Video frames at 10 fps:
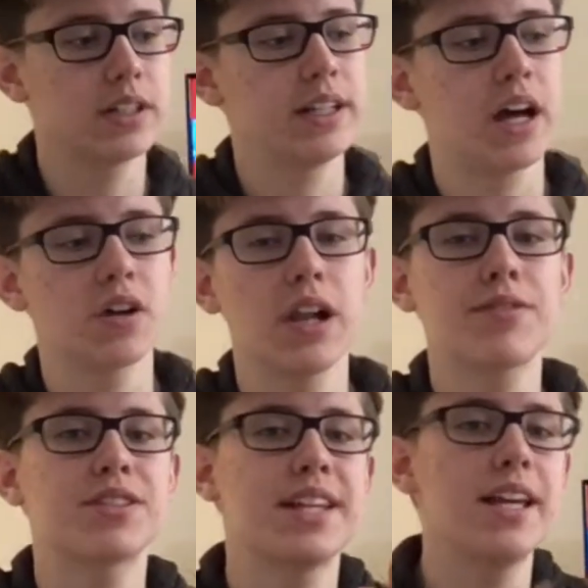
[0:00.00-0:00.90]
Now you'll
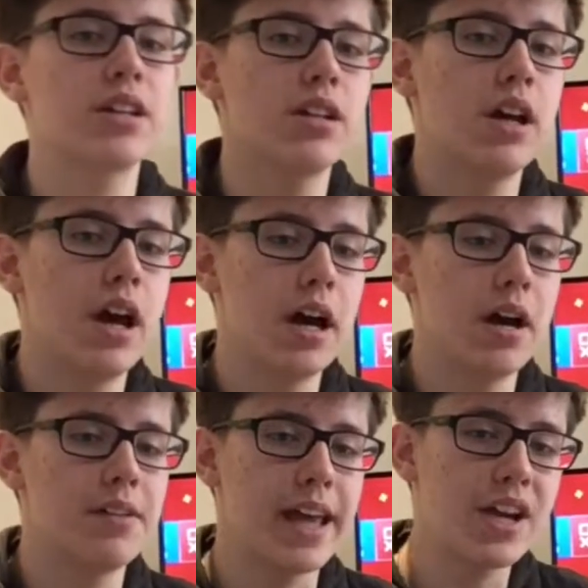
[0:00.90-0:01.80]
have to take
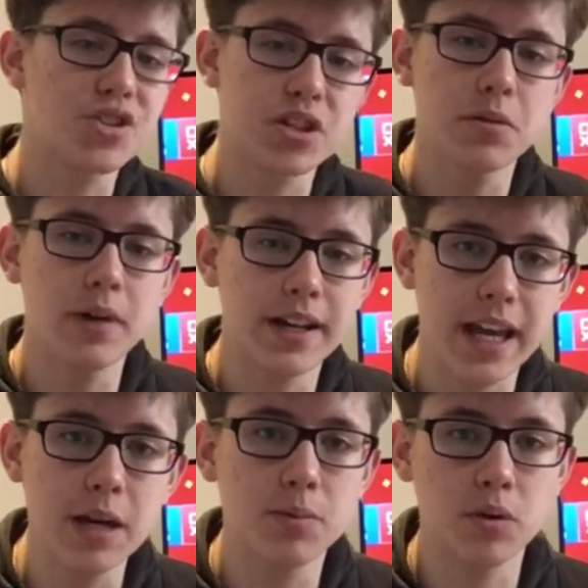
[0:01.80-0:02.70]
the HDMI
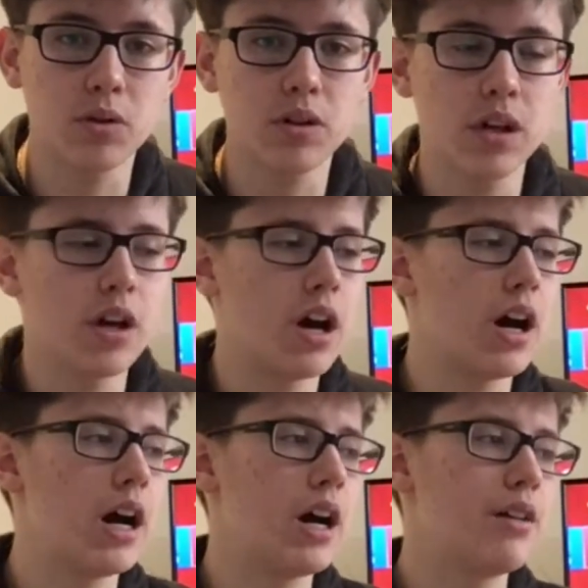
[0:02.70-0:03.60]
cable
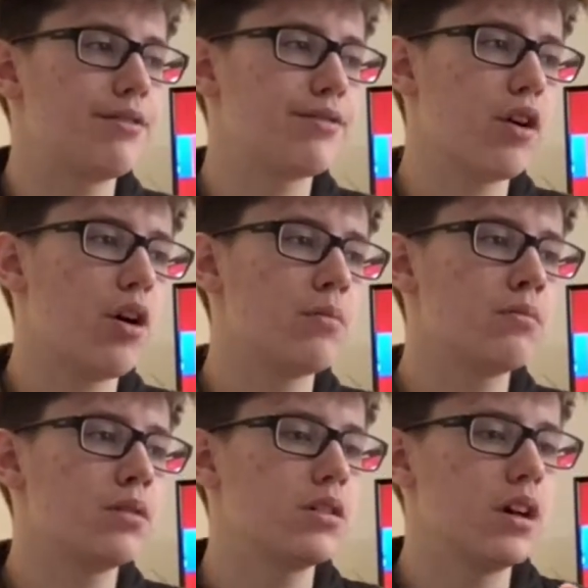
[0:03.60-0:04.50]

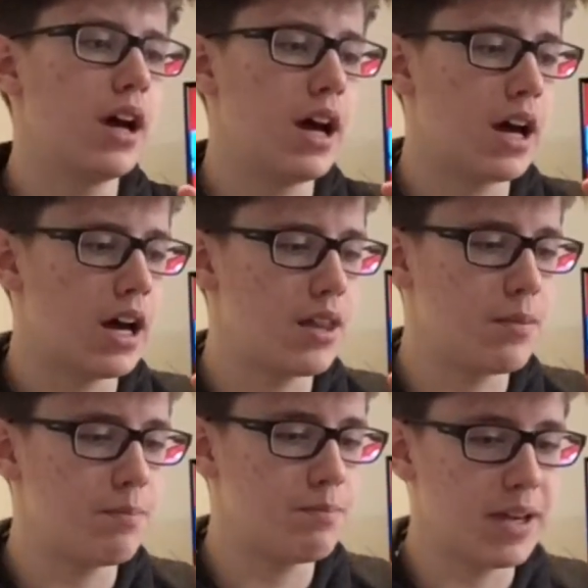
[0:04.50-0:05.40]
from the
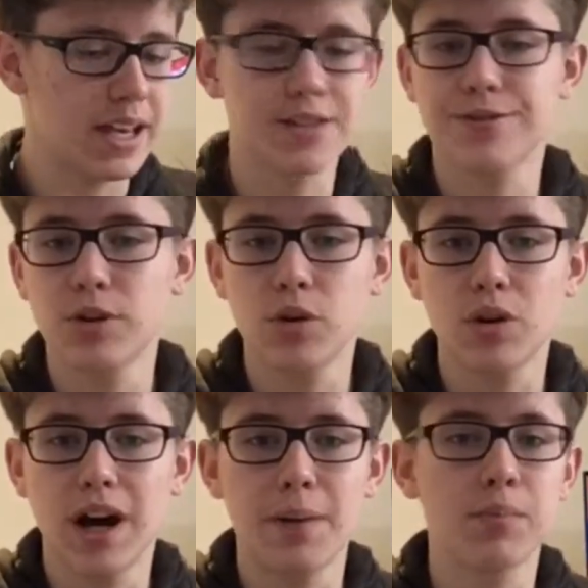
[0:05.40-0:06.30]

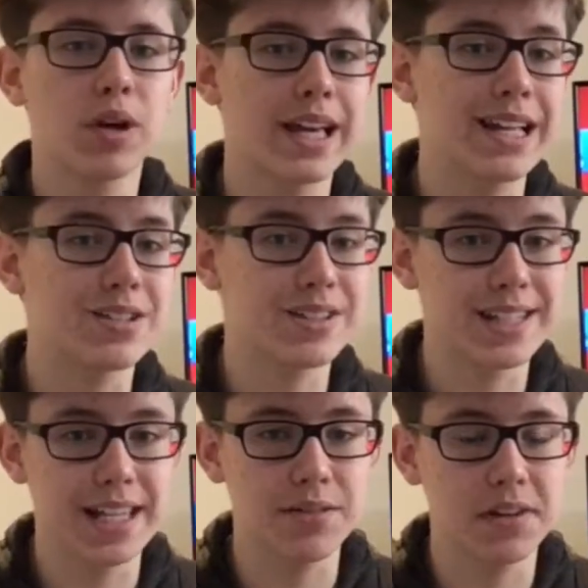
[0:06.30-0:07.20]
PS4 and plug it into the
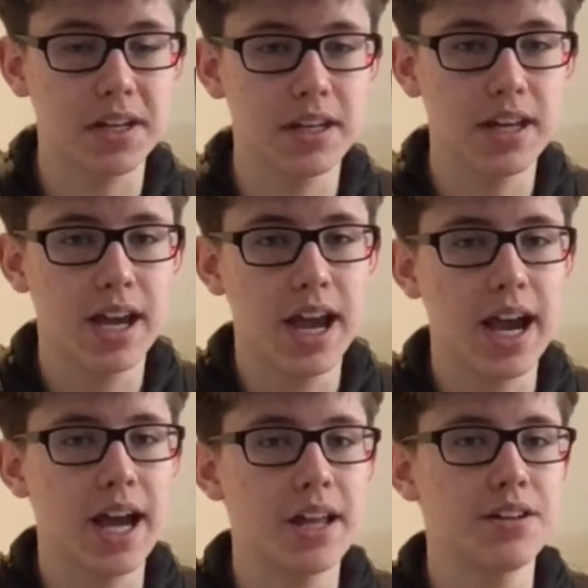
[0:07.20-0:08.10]
TV,
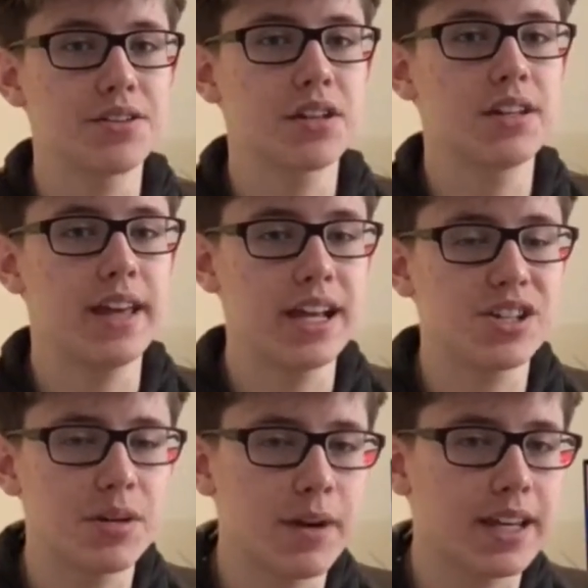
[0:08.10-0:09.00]
and the
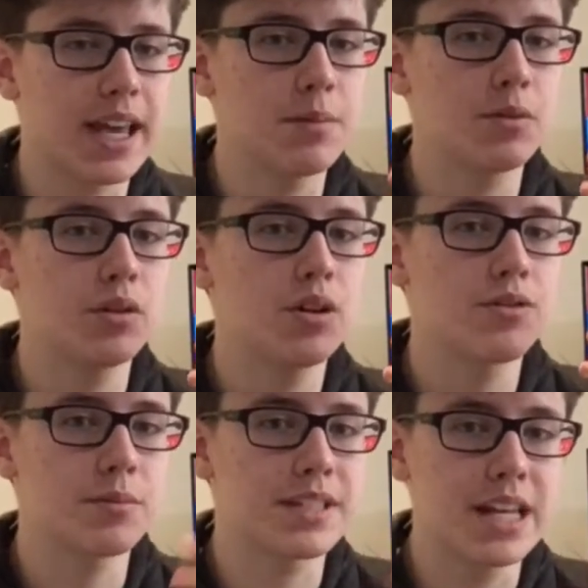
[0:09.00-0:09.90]
HDMI cable
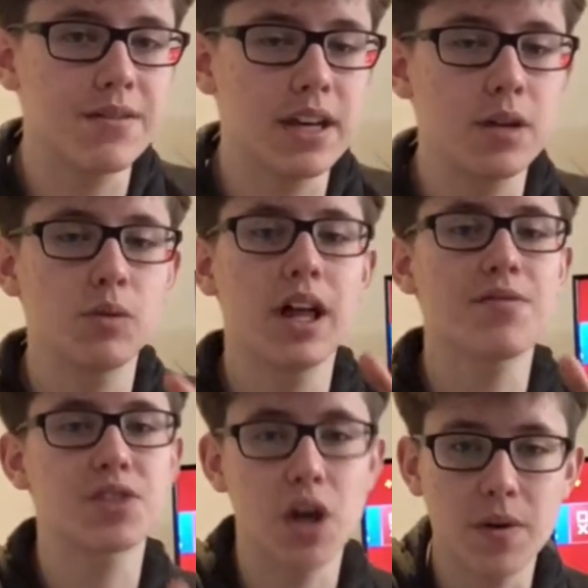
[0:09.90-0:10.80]
from the TV will
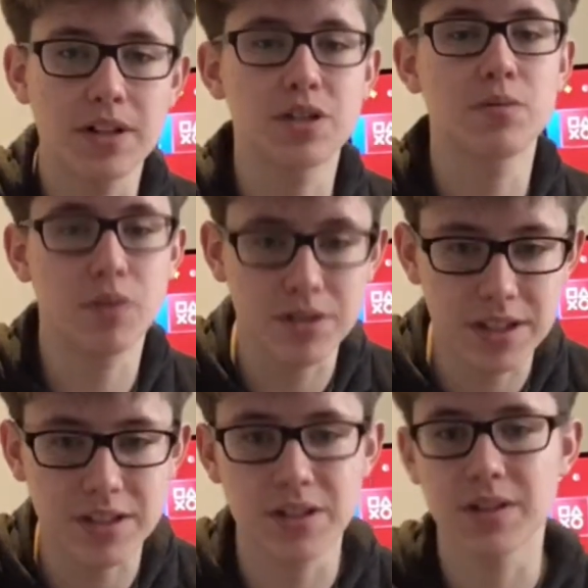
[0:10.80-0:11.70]
have to go into the
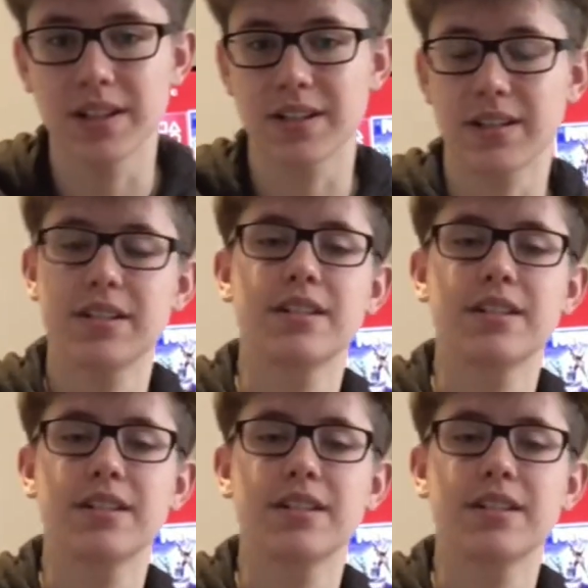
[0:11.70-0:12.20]
processor unit,